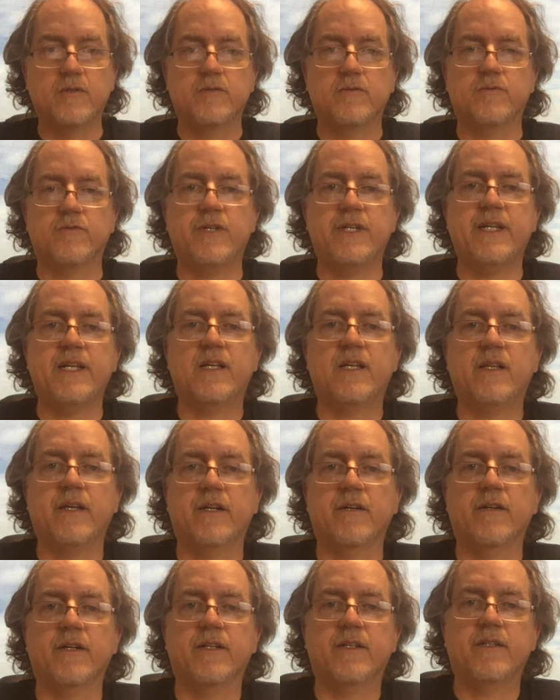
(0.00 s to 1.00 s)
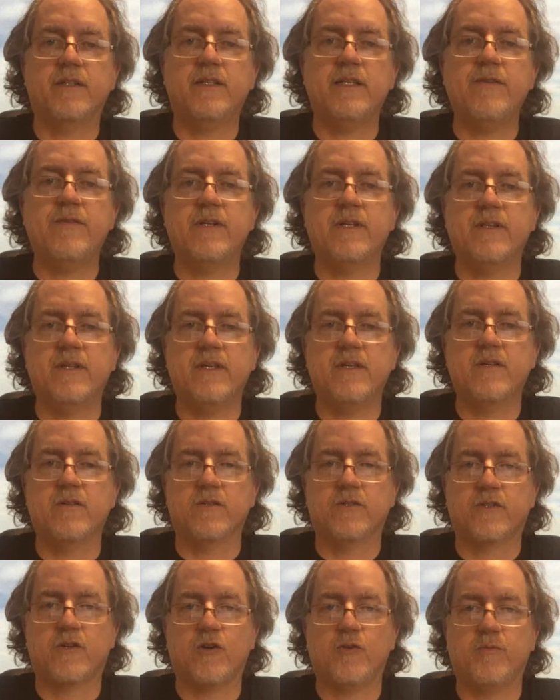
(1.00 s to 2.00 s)
redeclare it even in the inner
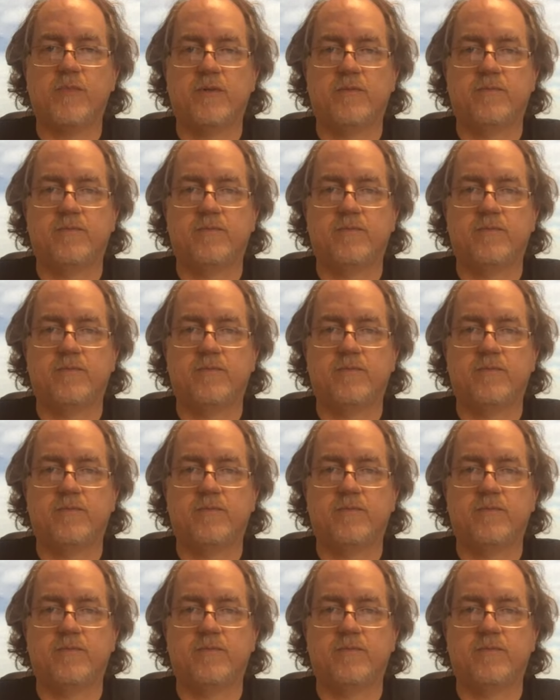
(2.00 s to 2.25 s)
scope.